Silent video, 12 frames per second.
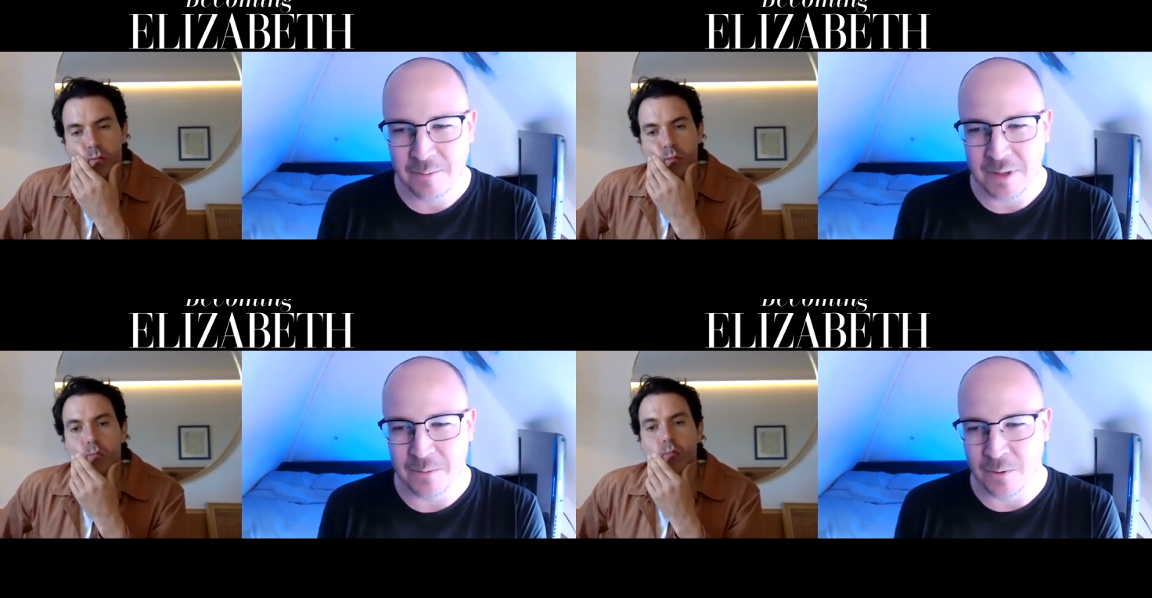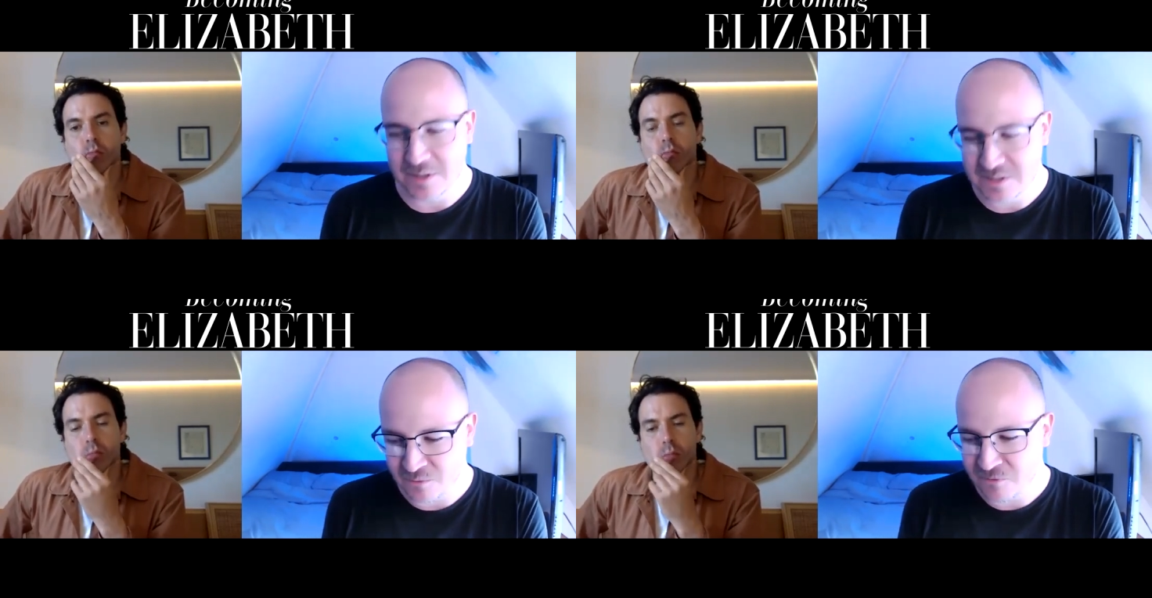
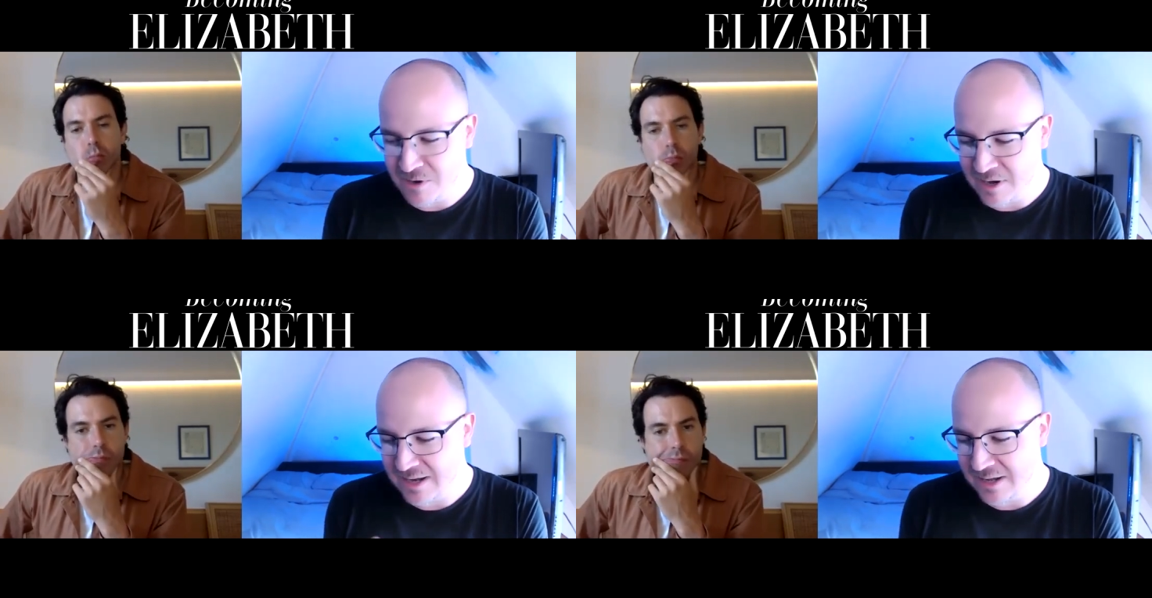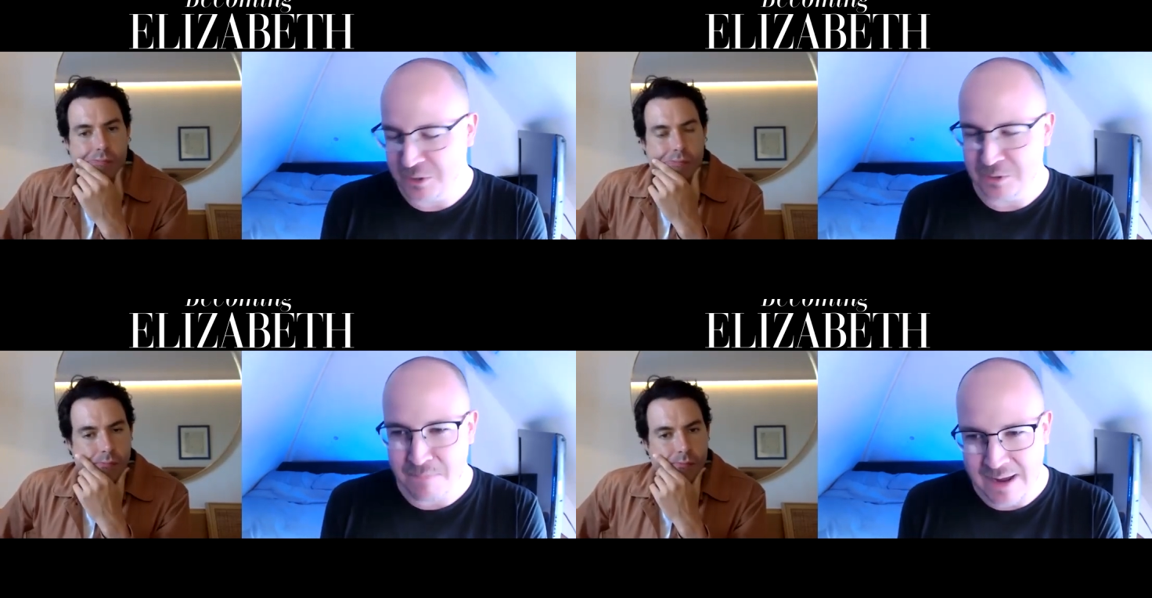Speaker 1: people. There's a really
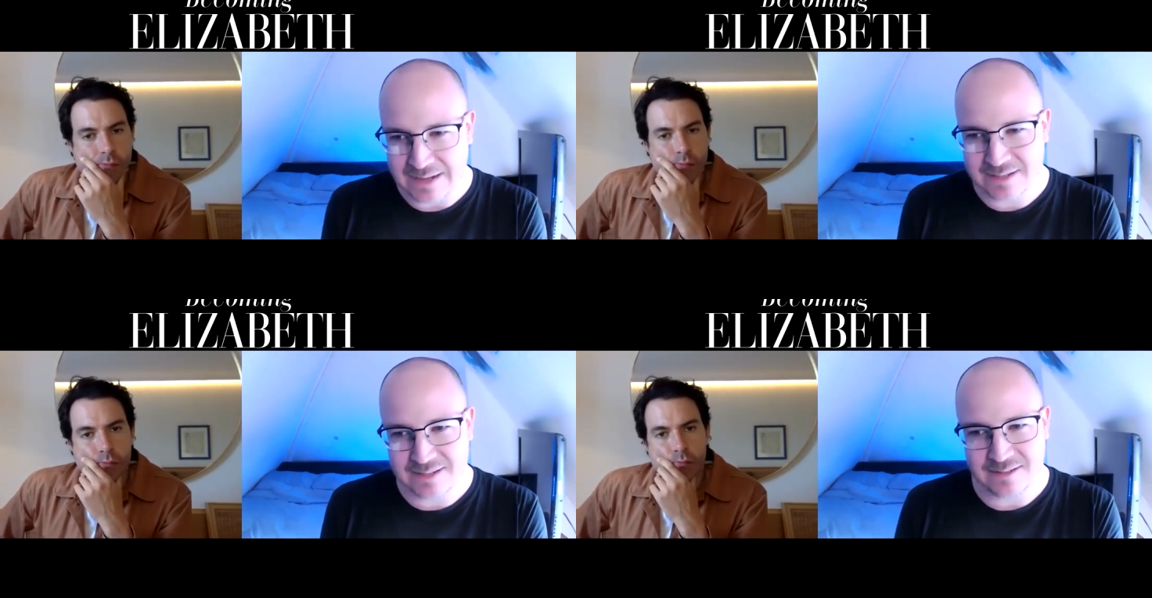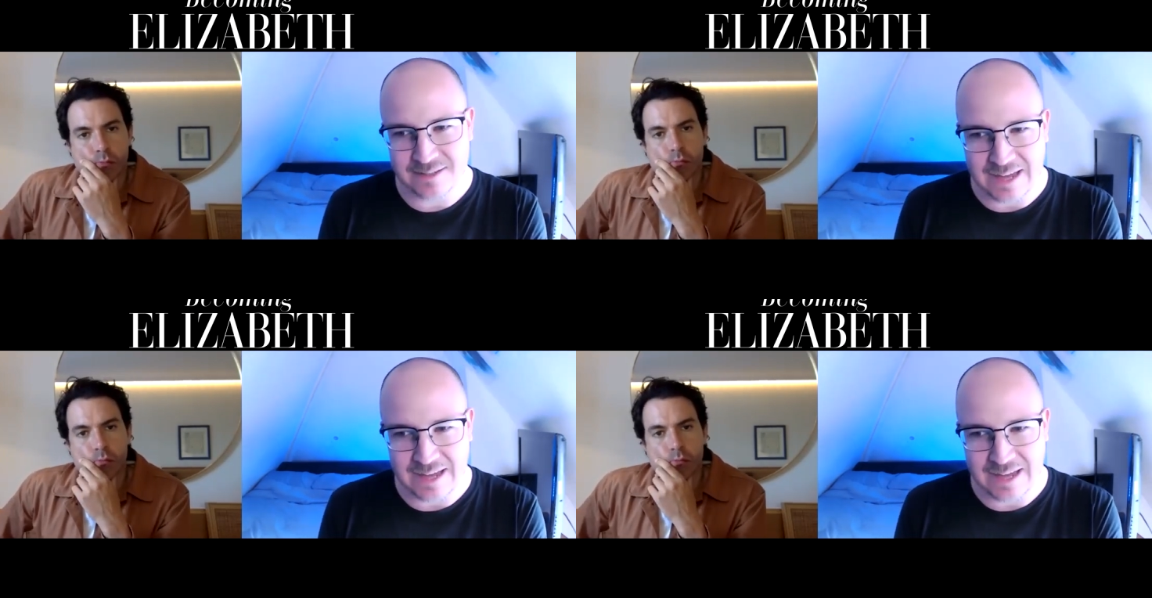good mix